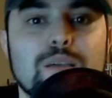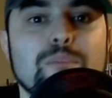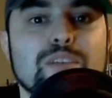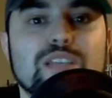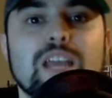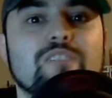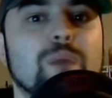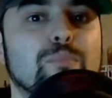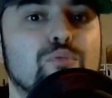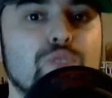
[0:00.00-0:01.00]
missed any of
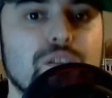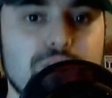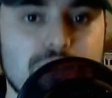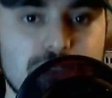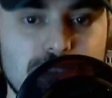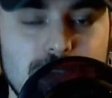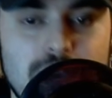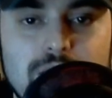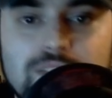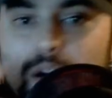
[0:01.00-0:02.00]
my previous
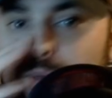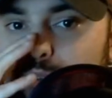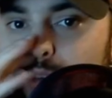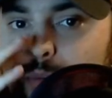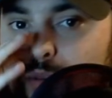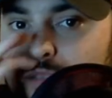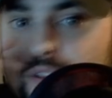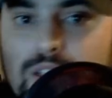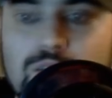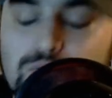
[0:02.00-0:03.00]
WWE videos,